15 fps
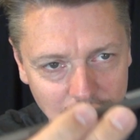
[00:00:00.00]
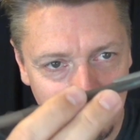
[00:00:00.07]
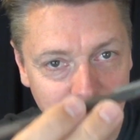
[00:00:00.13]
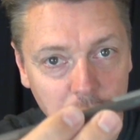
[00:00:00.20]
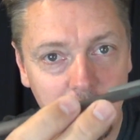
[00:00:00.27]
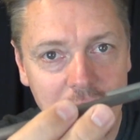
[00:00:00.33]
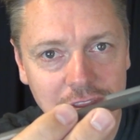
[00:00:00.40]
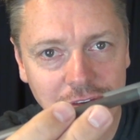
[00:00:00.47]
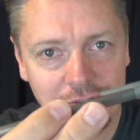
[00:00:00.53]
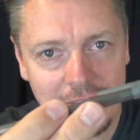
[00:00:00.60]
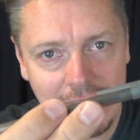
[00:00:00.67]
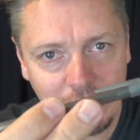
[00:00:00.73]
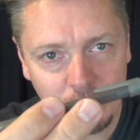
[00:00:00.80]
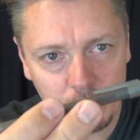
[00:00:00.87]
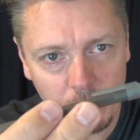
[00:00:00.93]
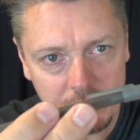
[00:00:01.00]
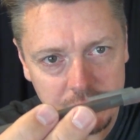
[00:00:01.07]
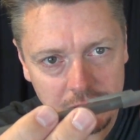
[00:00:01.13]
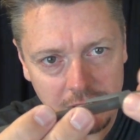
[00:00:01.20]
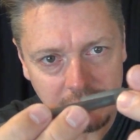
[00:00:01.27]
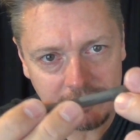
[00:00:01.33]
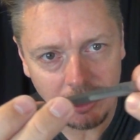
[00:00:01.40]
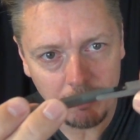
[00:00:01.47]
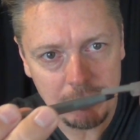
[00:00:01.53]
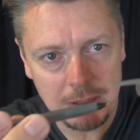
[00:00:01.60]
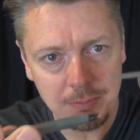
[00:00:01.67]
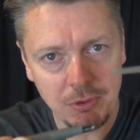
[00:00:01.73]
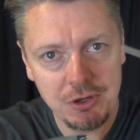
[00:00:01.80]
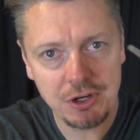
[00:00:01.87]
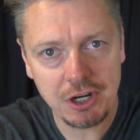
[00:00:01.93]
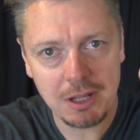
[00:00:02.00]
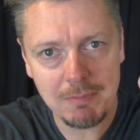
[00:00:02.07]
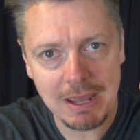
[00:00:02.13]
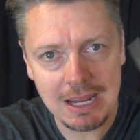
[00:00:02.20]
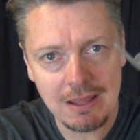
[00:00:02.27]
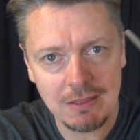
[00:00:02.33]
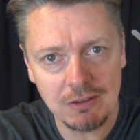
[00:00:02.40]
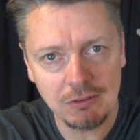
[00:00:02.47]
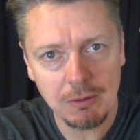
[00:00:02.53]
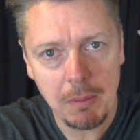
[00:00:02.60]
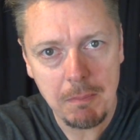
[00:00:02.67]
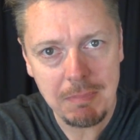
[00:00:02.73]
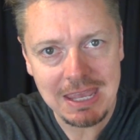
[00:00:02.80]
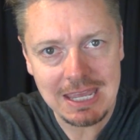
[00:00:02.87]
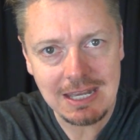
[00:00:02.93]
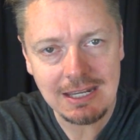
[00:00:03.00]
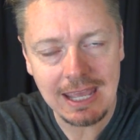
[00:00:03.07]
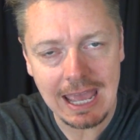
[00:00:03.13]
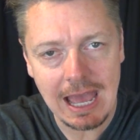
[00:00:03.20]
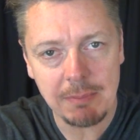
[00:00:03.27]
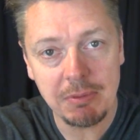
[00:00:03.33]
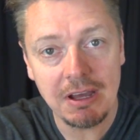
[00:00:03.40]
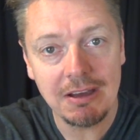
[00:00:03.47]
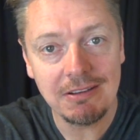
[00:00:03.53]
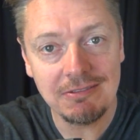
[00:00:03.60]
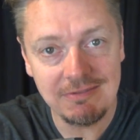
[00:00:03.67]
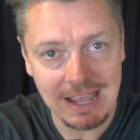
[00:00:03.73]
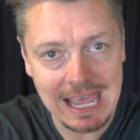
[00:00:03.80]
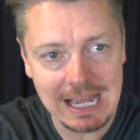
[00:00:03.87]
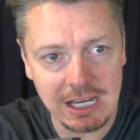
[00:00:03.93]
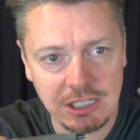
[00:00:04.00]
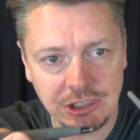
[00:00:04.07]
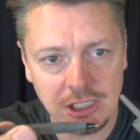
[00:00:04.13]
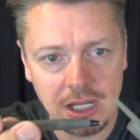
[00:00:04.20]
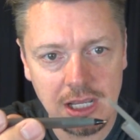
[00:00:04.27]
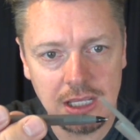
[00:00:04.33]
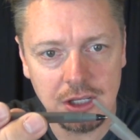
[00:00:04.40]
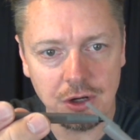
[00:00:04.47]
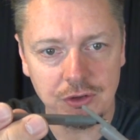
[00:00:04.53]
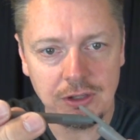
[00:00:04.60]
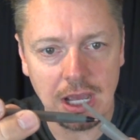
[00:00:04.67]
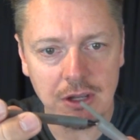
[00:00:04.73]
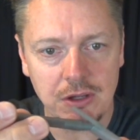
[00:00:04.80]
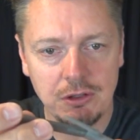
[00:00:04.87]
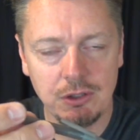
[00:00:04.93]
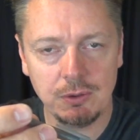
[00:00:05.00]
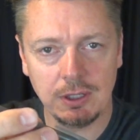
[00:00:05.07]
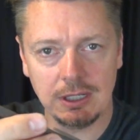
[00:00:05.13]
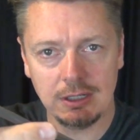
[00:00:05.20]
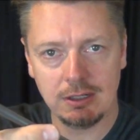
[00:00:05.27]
For this next one, you're gonna tell people you're gonna make this pin cap vanish. Here's how you do it.